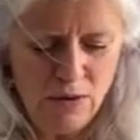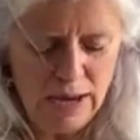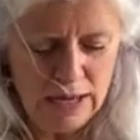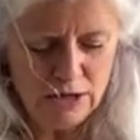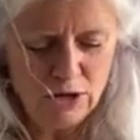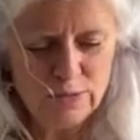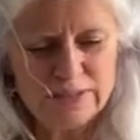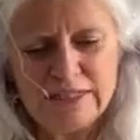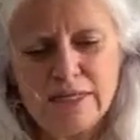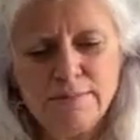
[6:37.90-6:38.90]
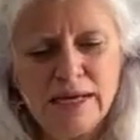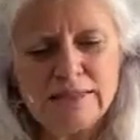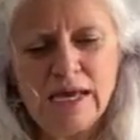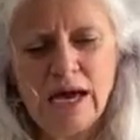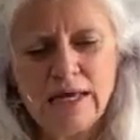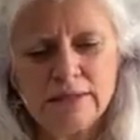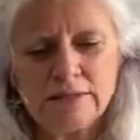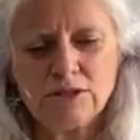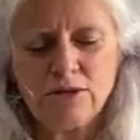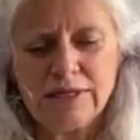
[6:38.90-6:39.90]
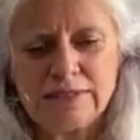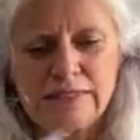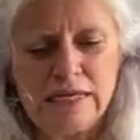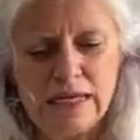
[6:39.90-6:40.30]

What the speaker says: and used them a ton, so you can see